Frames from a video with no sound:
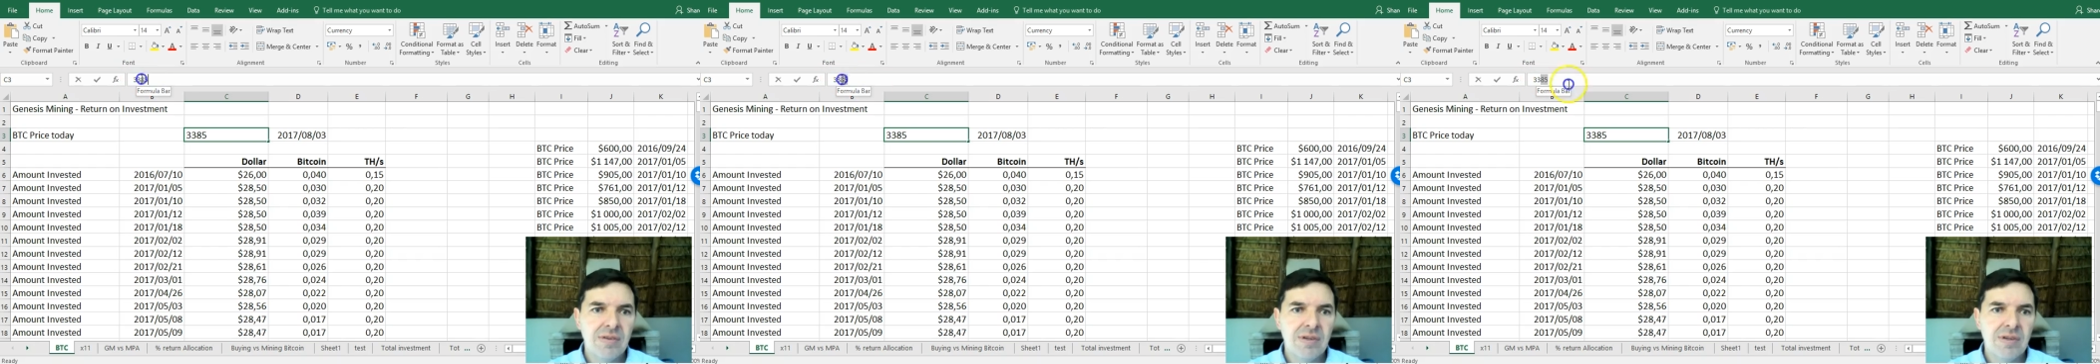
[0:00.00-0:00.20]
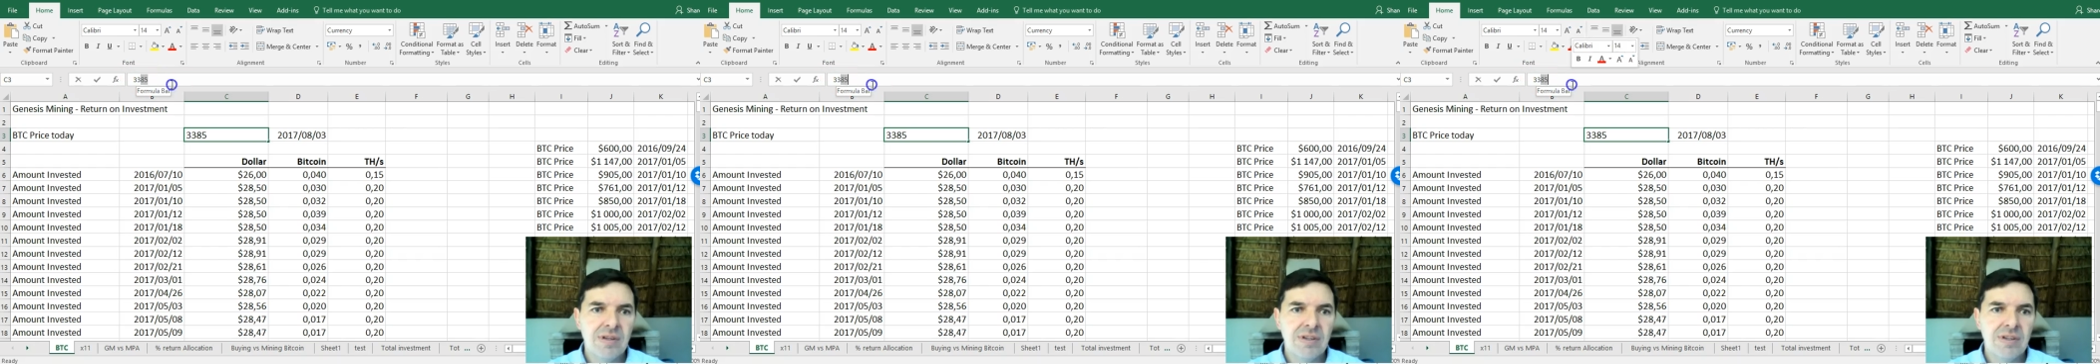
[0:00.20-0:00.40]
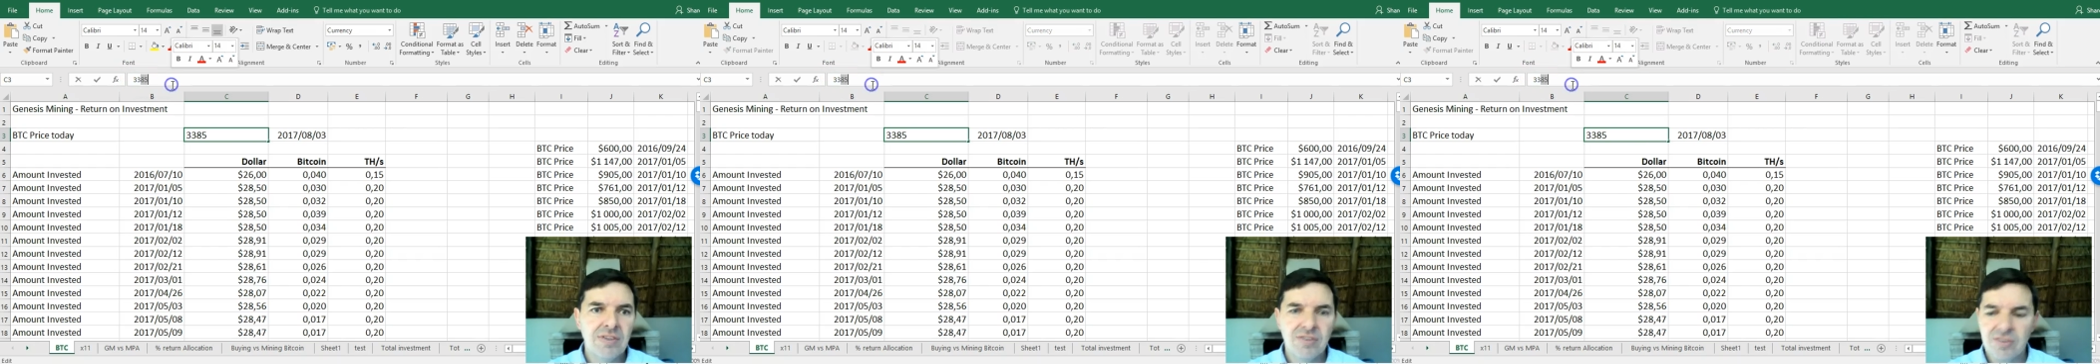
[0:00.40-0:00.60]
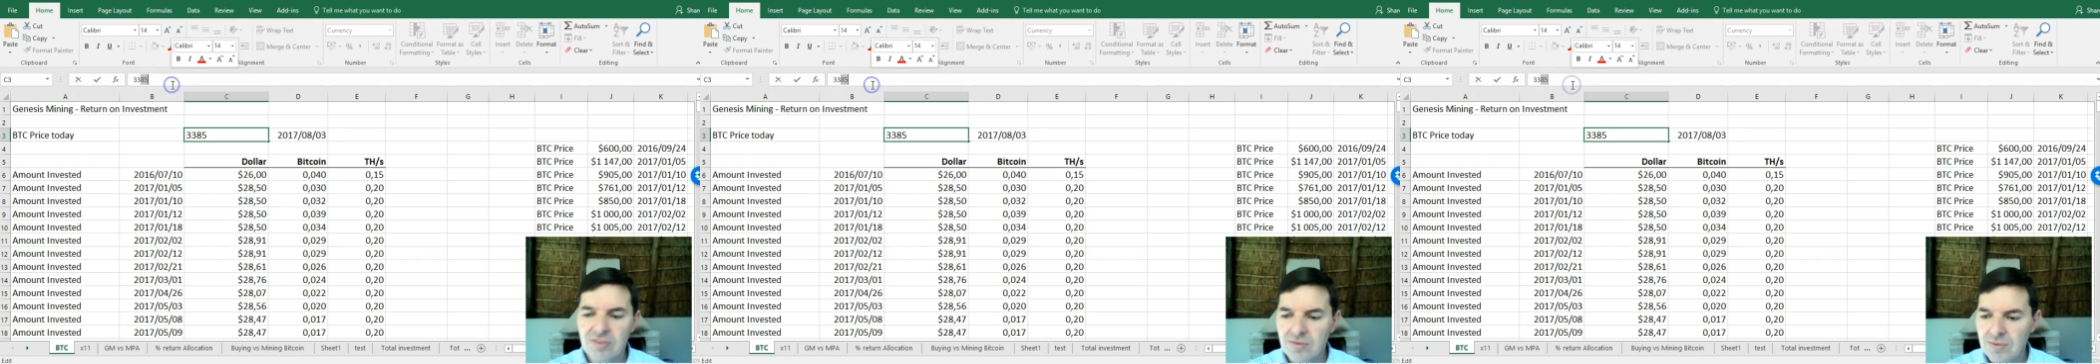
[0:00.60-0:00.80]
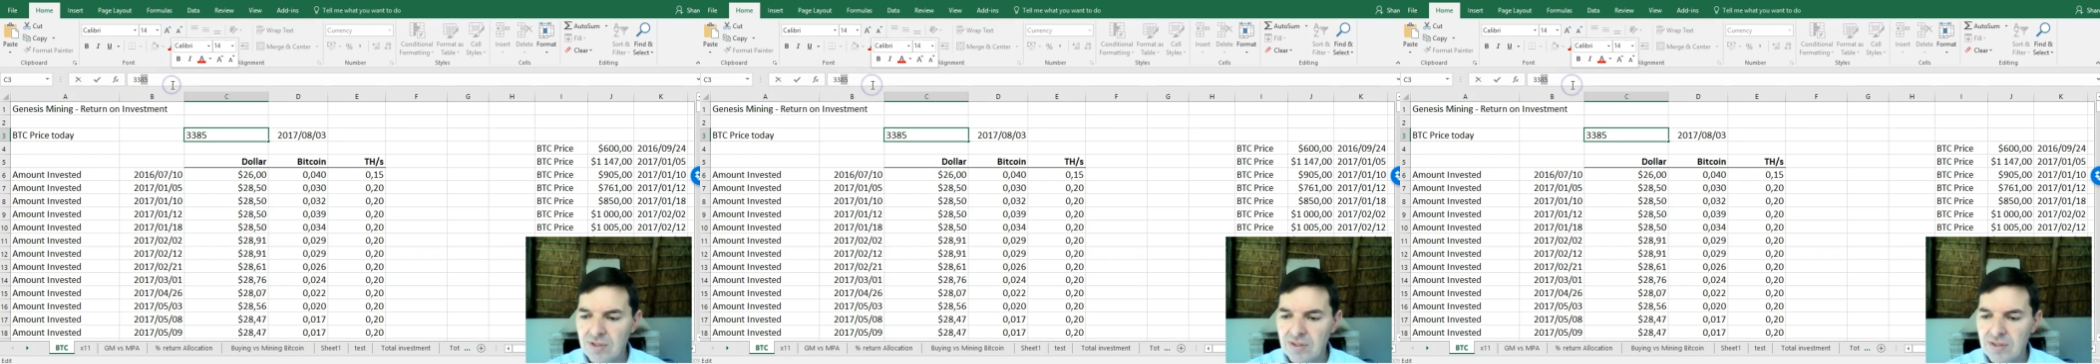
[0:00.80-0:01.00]
okay, let's
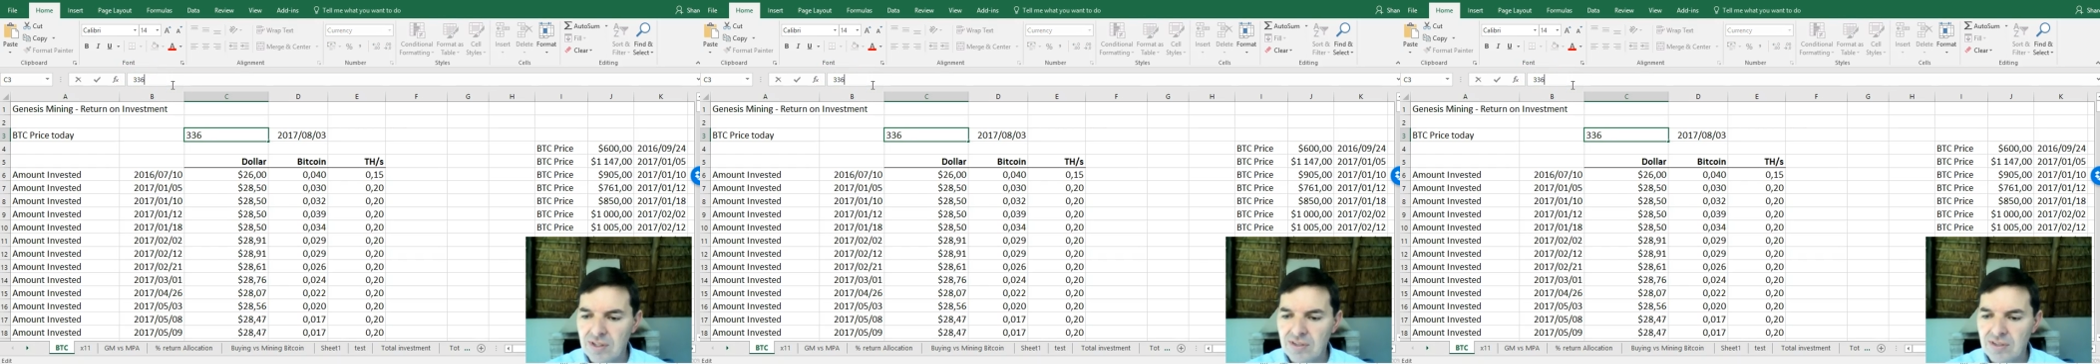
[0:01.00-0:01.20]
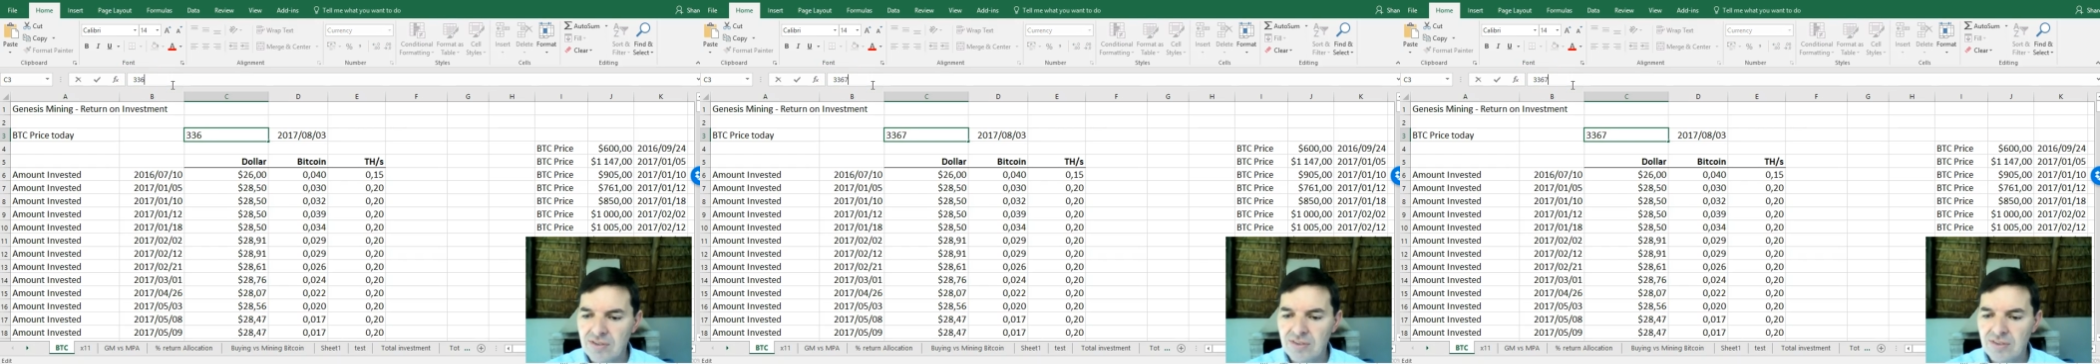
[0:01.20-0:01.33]
just make that